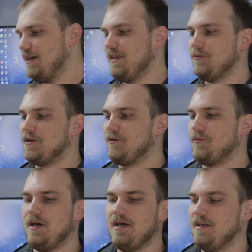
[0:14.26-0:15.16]
and then we're going to
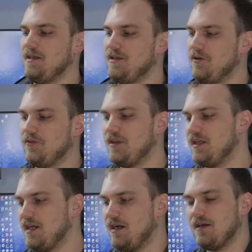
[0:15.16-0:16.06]
run, you know,
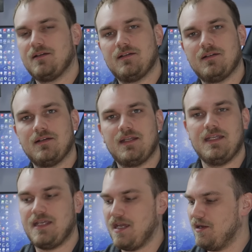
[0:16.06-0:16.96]
the uh,
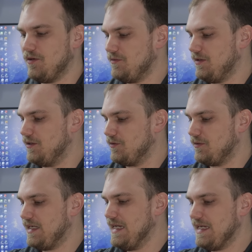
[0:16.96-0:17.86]
EK, you know,
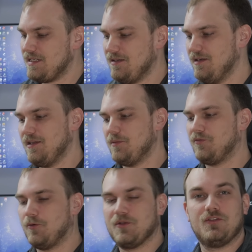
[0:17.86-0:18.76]
kit, the
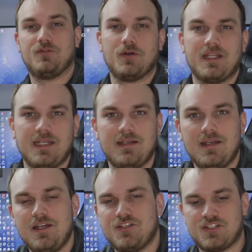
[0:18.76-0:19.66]
Performance 240 kit,
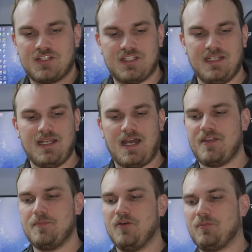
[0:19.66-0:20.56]
just to see how
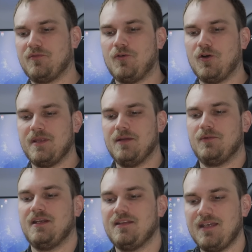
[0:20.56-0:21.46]
they both perform and then
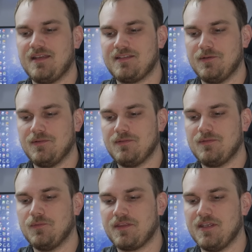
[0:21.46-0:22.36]
we're going to test it
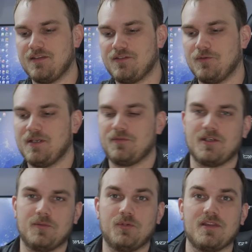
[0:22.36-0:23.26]
with this. So basically
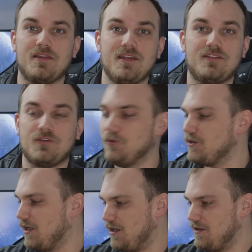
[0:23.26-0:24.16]
we're gonna put this
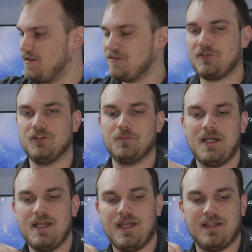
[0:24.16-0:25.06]
cooler on this loop
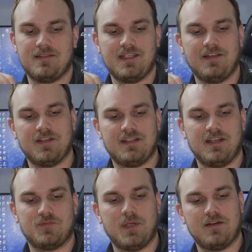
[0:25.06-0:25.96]
and see if it
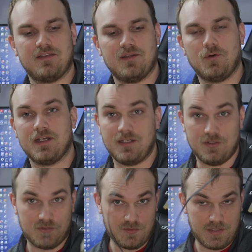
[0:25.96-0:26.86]
does better than what it
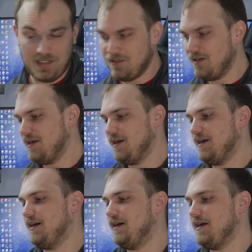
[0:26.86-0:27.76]
used to be
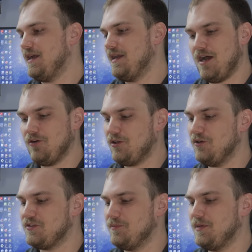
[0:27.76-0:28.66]
uh, and how
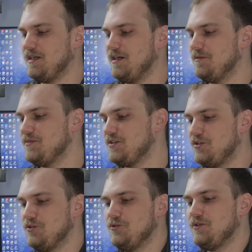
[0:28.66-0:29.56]
close it becomes
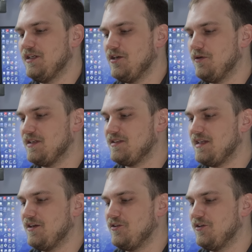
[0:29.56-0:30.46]
to, you know, a
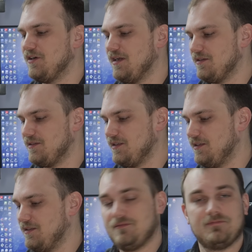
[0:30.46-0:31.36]
standard
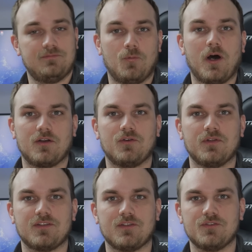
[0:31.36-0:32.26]
water
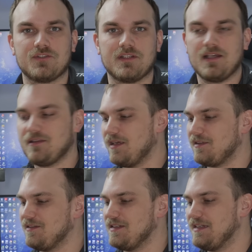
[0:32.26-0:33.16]
cooling solution
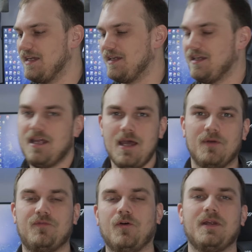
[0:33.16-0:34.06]
like this EK kit.
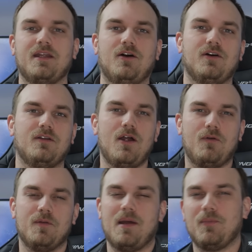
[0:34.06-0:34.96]
But before we get going,
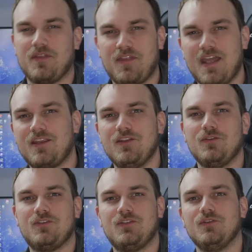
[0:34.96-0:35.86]
remember, thank
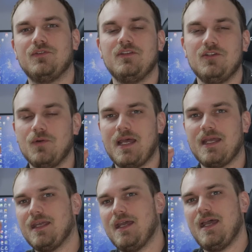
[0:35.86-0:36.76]
you to
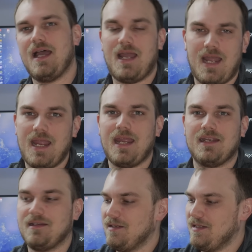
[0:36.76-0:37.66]
Newegg
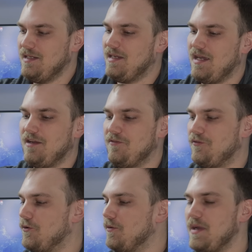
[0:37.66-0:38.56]
and EK
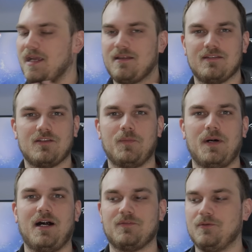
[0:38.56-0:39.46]
for making this all
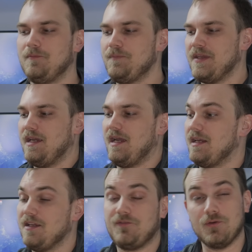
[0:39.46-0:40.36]
possible.
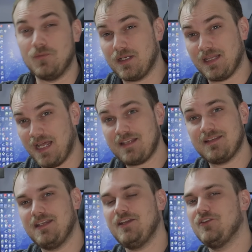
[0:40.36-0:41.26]
And if you would like
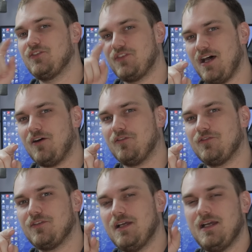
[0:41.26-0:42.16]
to get
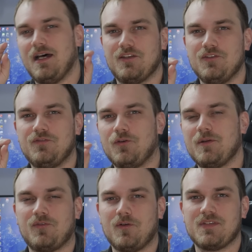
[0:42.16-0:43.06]
yourself a
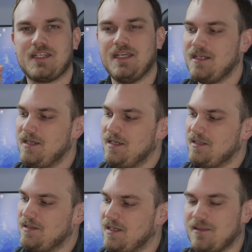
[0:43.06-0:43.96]
240 performance kit
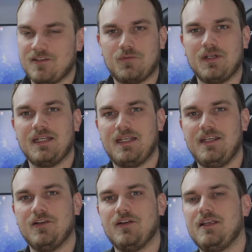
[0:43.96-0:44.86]
like this one
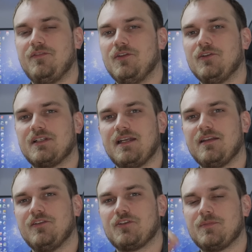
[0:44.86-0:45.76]
here, if you look down
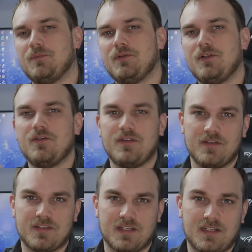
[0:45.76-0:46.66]
in the description below, there
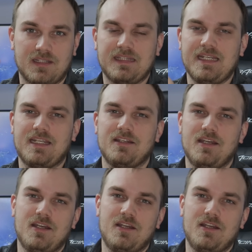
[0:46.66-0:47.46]
is a link